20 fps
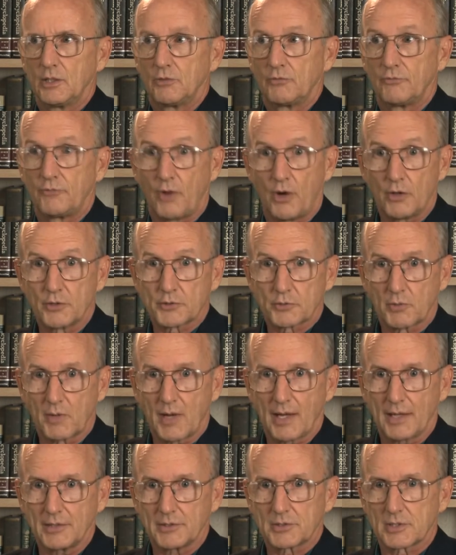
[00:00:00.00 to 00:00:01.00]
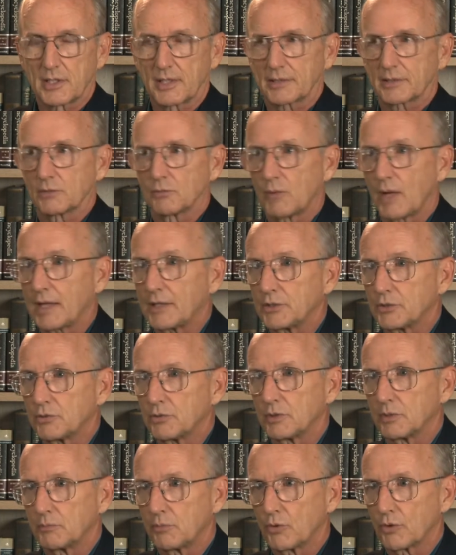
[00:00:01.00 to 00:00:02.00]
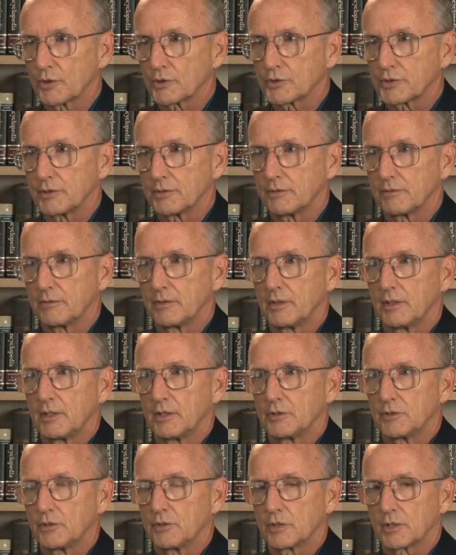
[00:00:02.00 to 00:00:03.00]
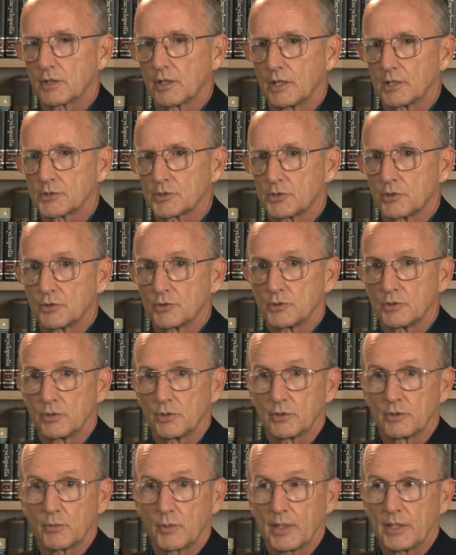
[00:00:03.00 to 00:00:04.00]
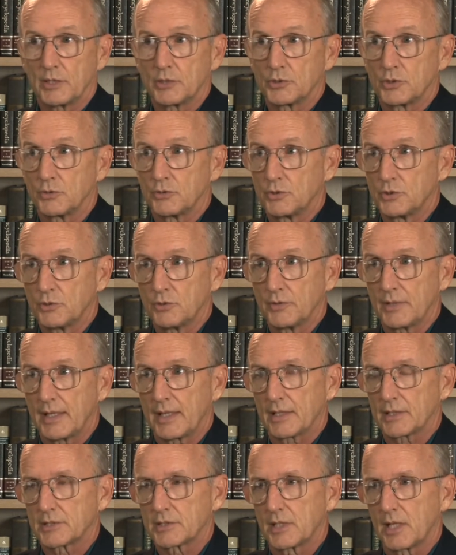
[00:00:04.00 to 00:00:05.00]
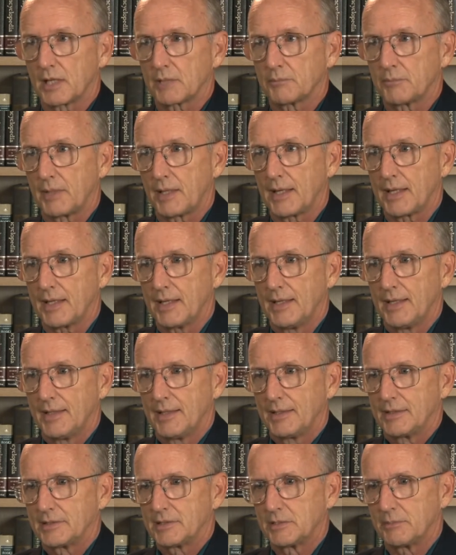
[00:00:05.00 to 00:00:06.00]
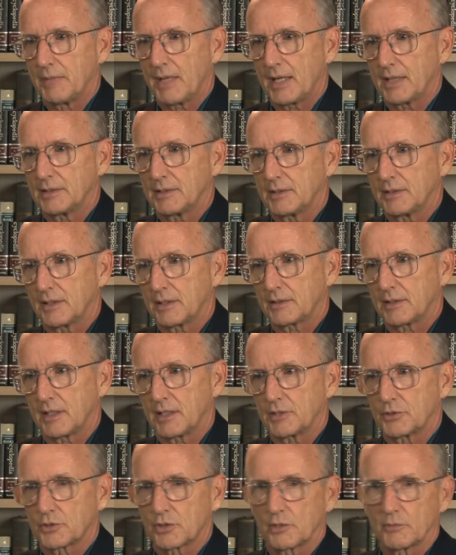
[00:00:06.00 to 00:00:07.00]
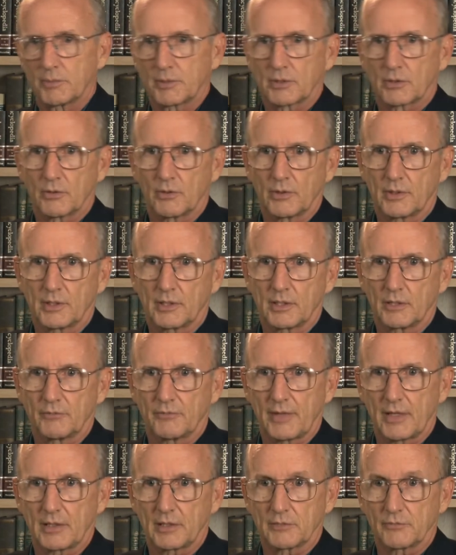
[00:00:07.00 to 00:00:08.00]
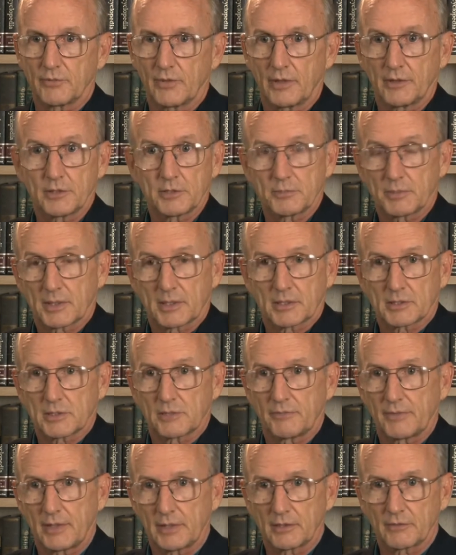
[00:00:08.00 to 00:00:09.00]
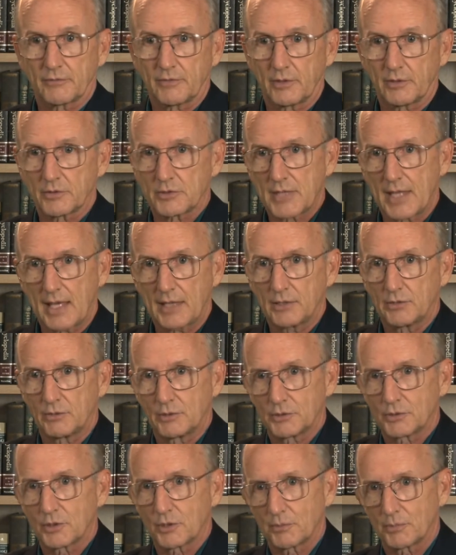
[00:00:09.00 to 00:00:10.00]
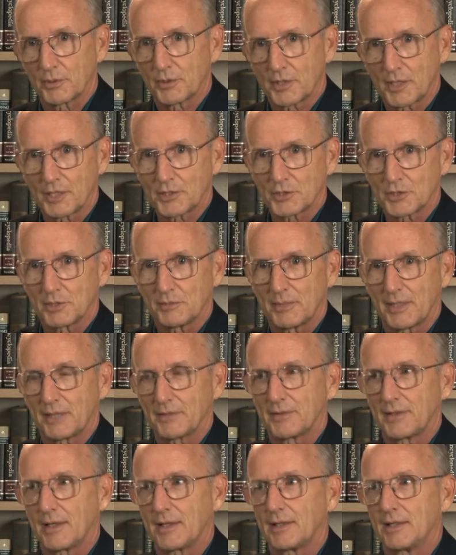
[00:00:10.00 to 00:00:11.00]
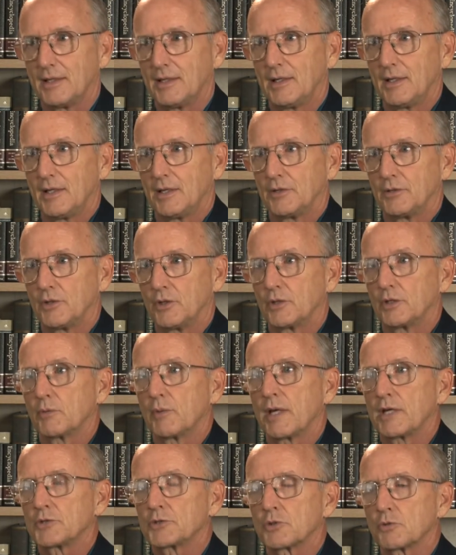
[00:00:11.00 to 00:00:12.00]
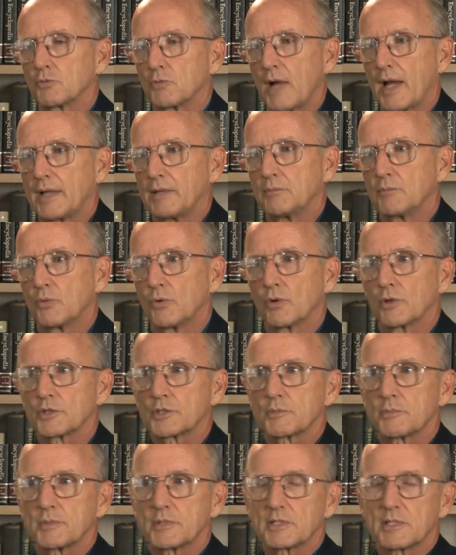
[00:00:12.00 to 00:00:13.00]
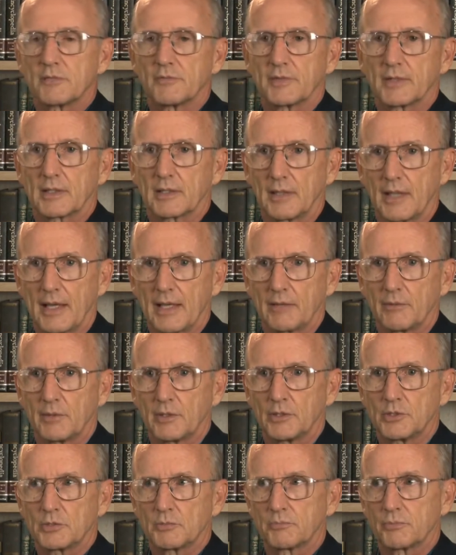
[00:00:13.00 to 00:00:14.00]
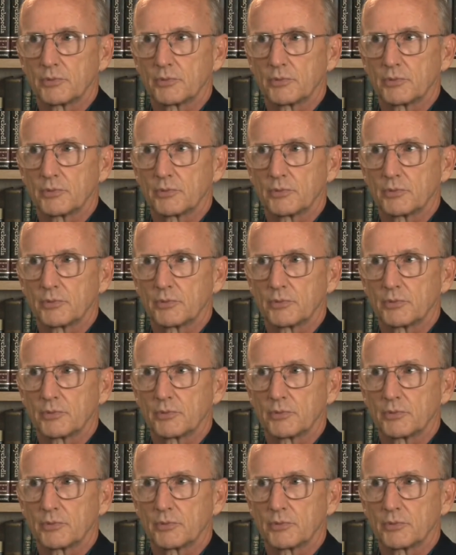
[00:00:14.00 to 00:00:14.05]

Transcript: false rights, like the right to an abortion, to the Constitution. The only way that you do that is not by demanding that they interpret according to the Founding Fathers, because the Founding Fathers had no interpretation about that. The only way is to write more specific language